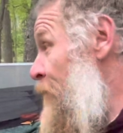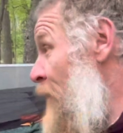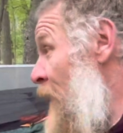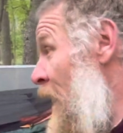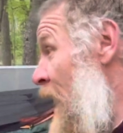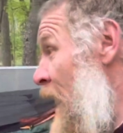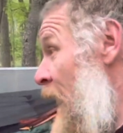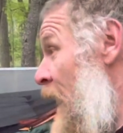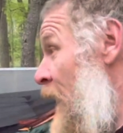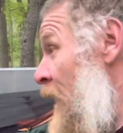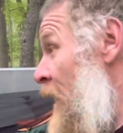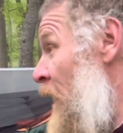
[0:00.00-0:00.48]

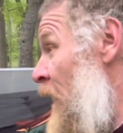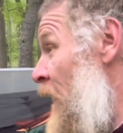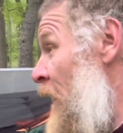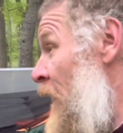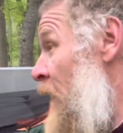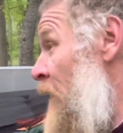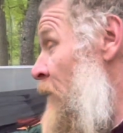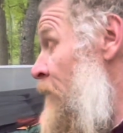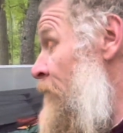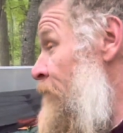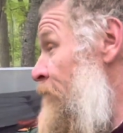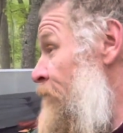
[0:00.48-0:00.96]
And
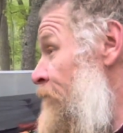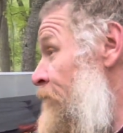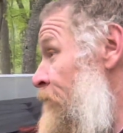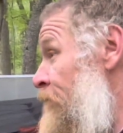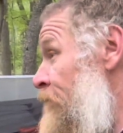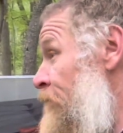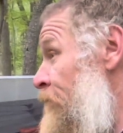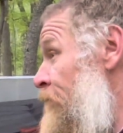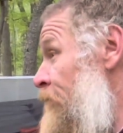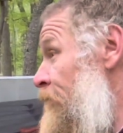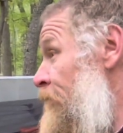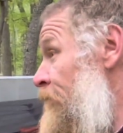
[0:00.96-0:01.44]

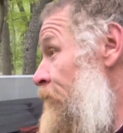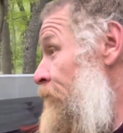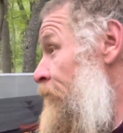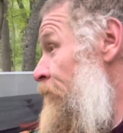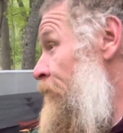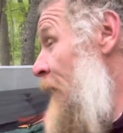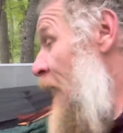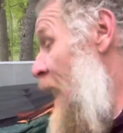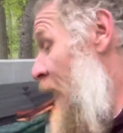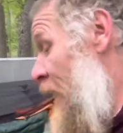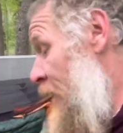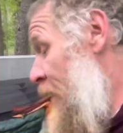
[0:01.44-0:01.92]

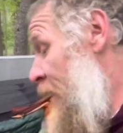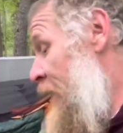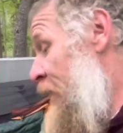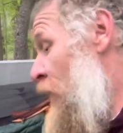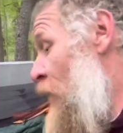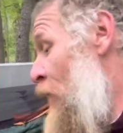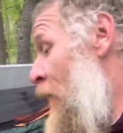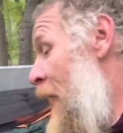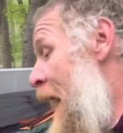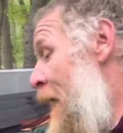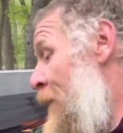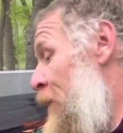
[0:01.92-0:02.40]
yeah, that's a
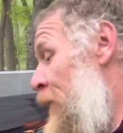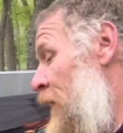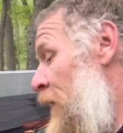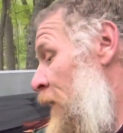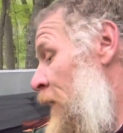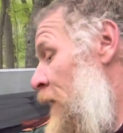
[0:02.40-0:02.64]
wrap.